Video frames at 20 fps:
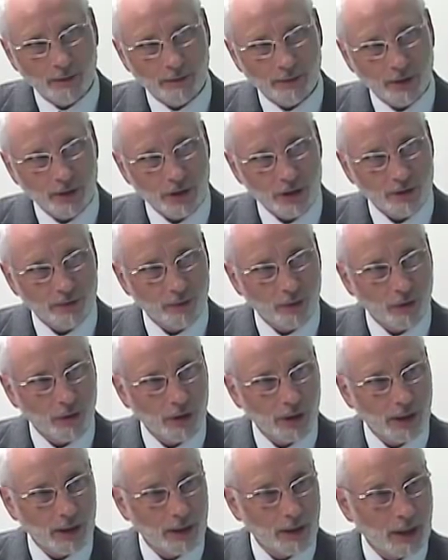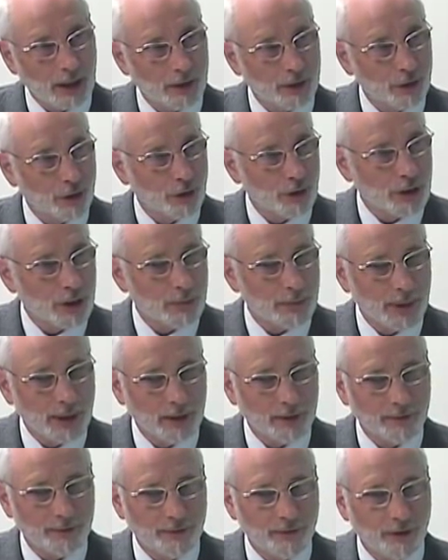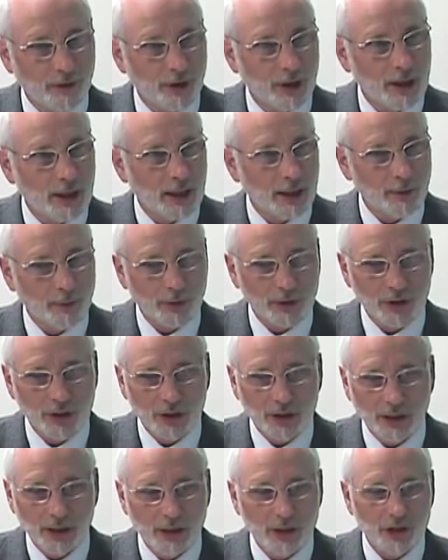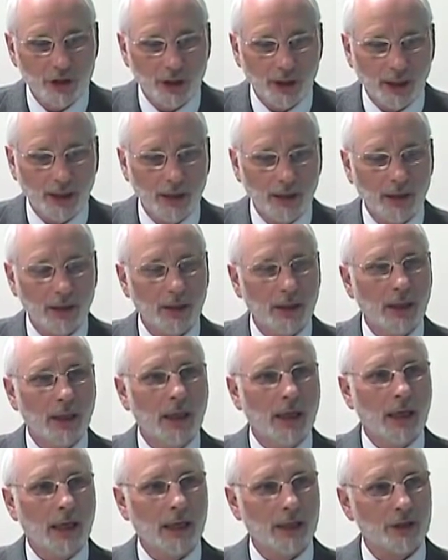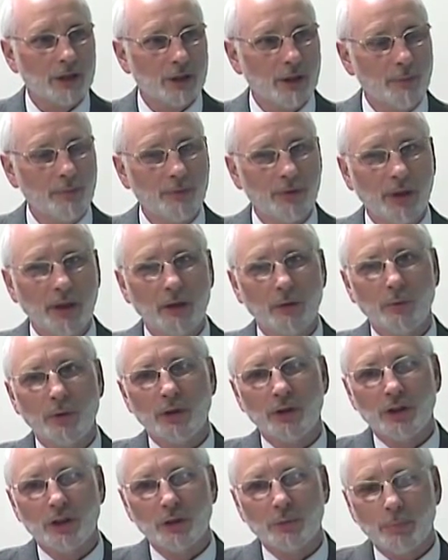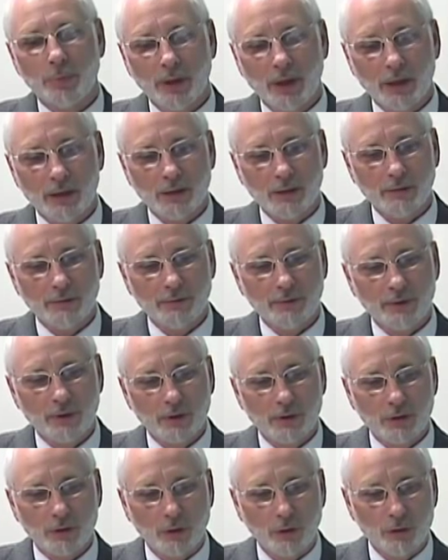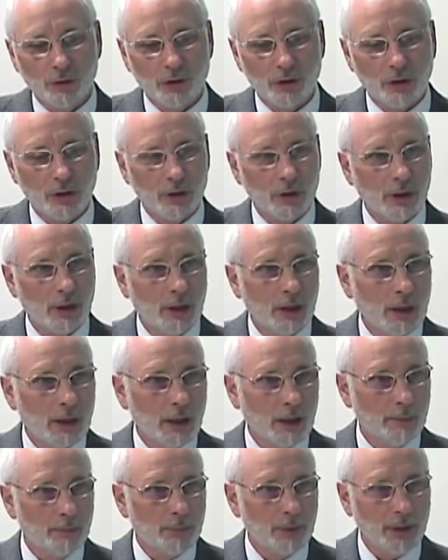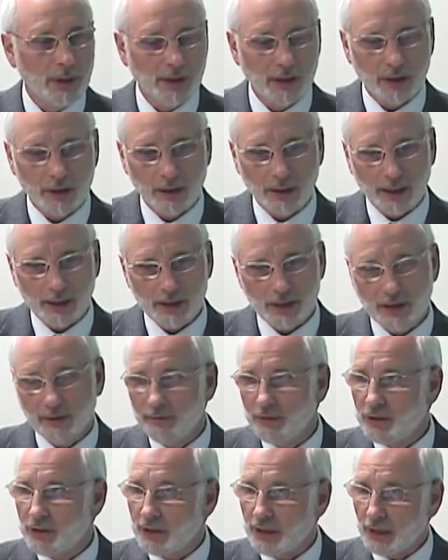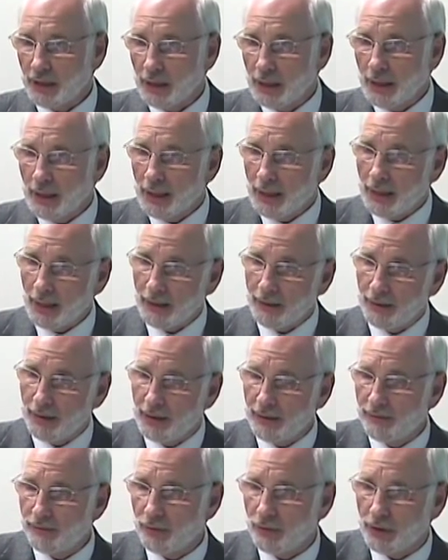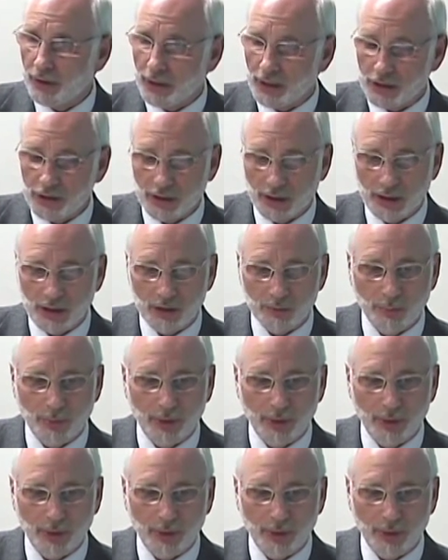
First of all, I'll talk about foreign language teaching as something which is part of social and political activity, and therefore, in a sense,